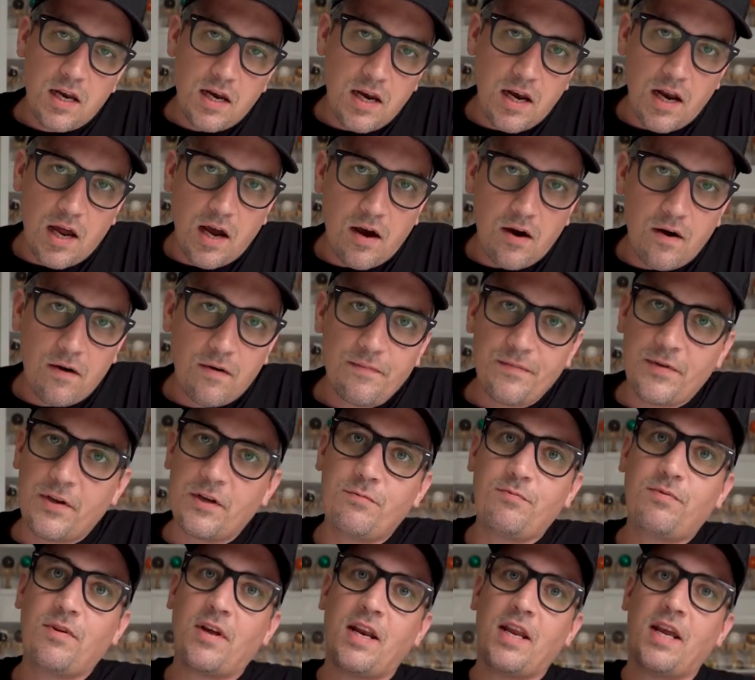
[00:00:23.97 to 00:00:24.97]
No,
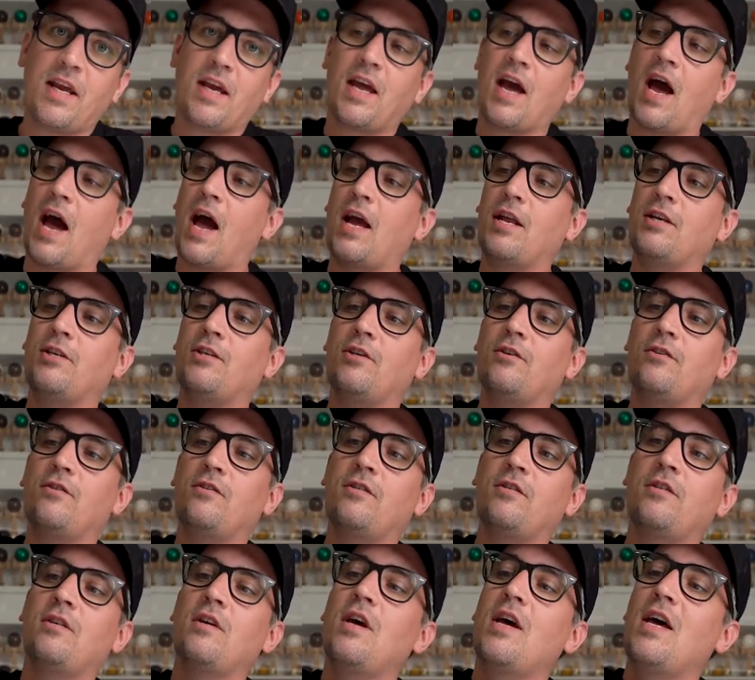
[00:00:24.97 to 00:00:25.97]
there's plenty of
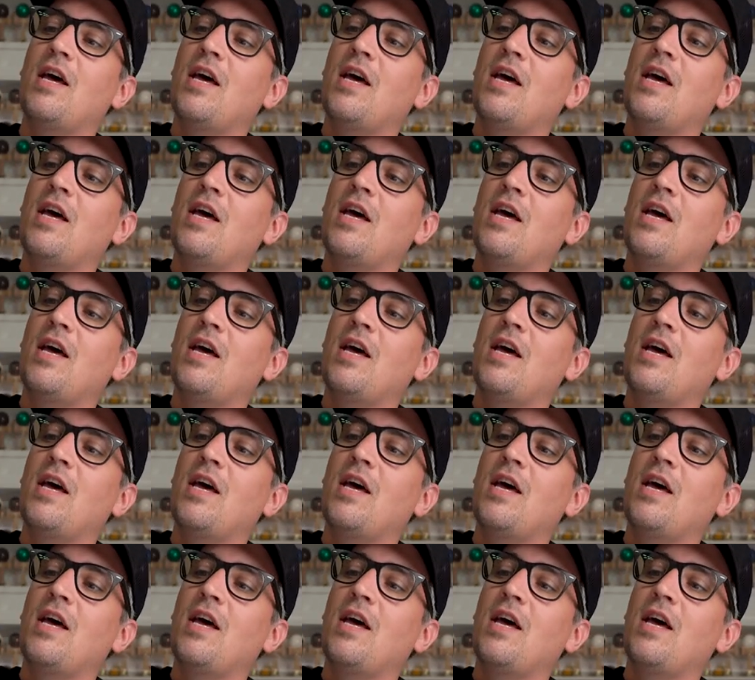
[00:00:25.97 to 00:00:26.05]
kaijus.